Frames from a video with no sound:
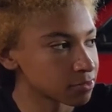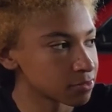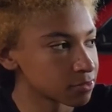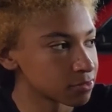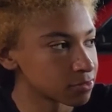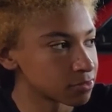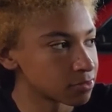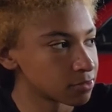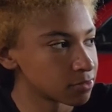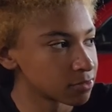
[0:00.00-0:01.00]

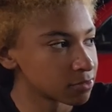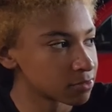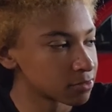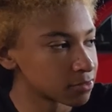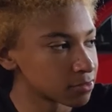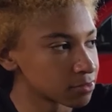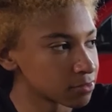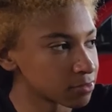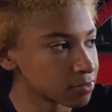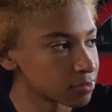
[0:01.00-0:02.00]

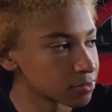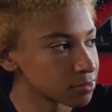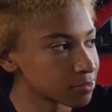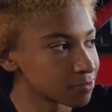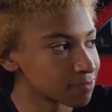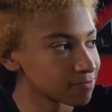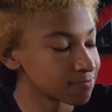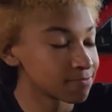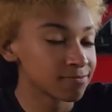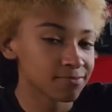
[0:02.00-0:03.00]

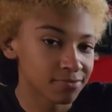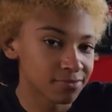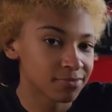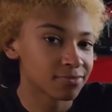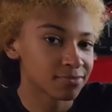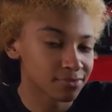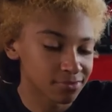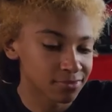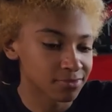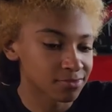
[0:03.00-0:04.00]

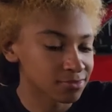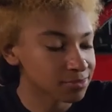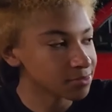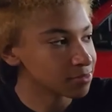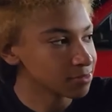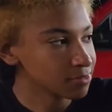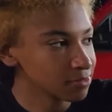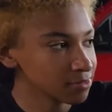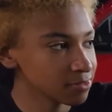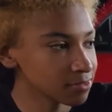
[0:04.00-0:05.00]

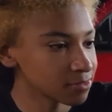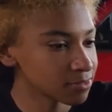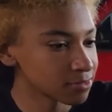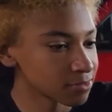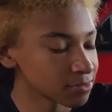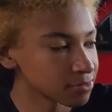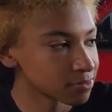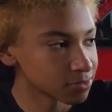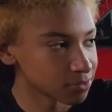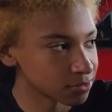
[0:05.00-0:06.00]

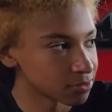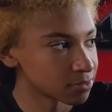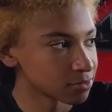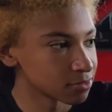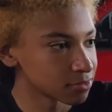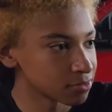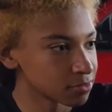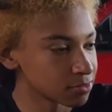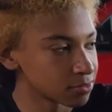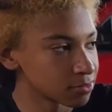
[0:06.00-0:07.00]

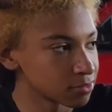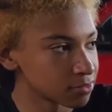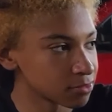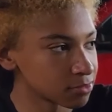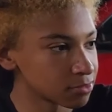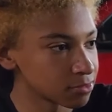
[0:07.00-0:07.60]
[no speech]